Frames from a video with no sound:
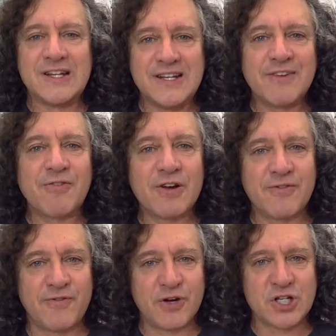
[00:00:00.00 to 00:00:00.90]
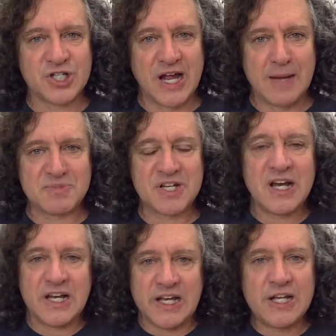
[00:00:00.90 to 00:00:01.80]
different foot shapes.
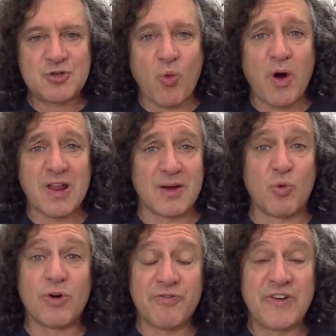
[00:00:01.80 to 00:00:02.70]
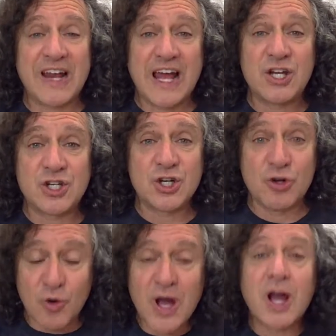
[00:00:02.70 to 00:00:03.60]
Each one of them will fit a
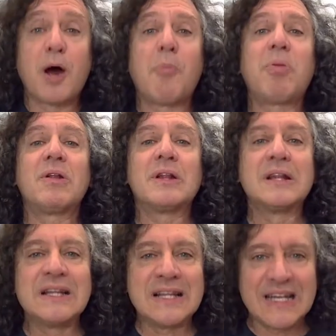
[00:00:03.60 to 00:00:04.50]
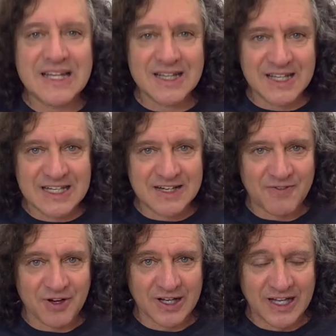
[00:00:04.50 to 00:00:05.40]
shoe completely
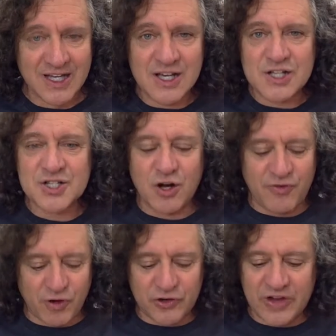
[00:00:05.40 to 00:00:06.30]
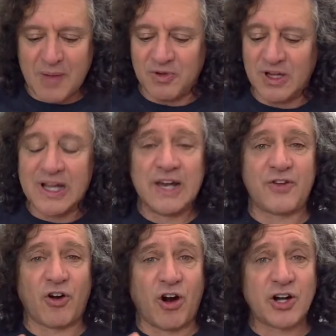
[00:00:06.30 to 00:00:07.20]
differently. So for example, if
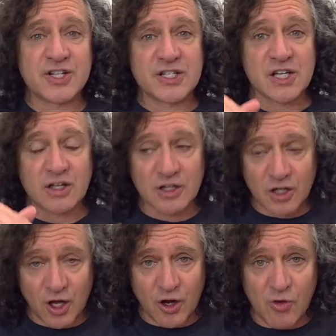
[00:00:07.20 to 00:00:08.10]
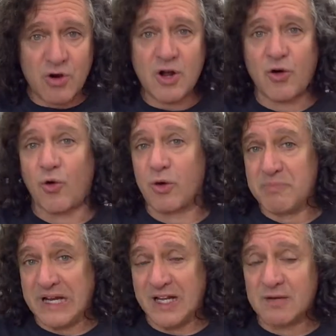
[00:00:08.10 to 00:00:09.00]
your arch is low or
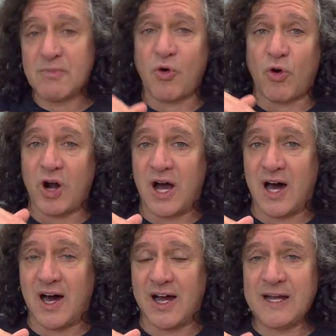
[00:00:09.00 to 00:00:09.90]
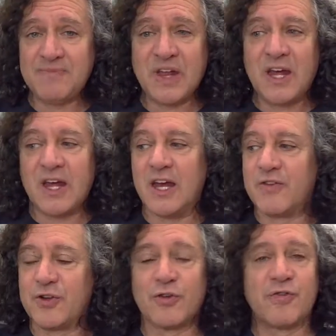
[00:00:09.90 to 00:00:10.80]
medium or high,
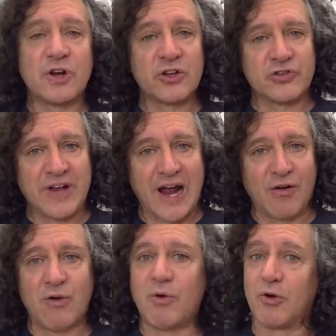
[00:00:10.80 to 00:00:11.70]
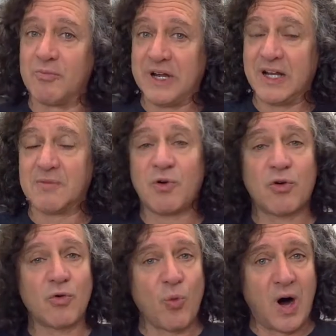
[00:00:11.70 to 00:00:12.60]
if your foot is narrow or medium
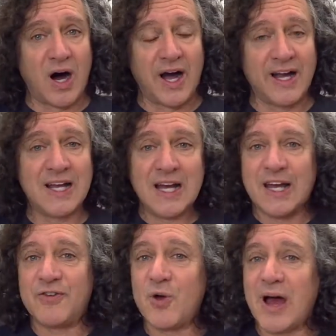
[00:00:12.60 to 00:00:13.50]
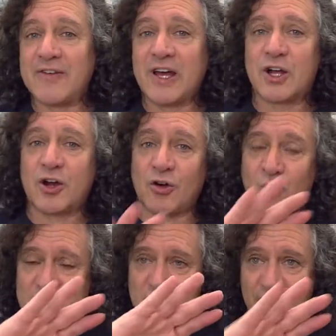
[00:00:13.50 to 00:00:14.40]
or wide, if you have
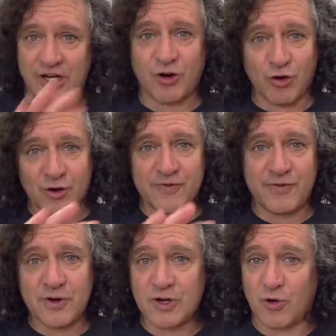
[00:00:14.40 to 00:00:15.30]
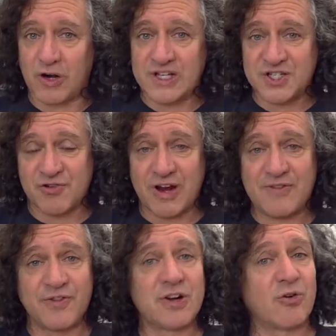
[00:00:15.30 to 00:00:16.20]
what's called a curved foot or a straight
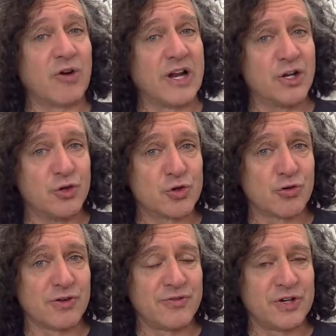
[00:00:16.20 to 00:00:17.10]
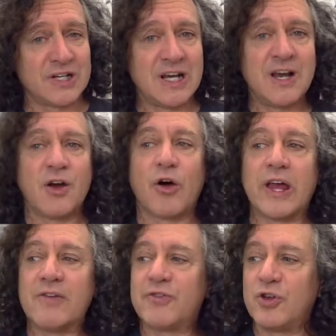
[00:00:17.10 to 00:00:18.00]
foot or a neutral foot,
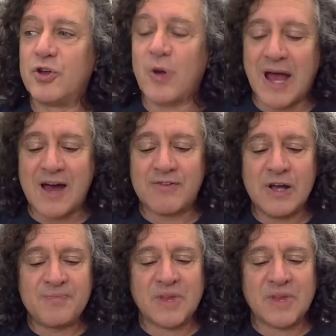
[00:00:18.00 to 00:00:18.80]
if you have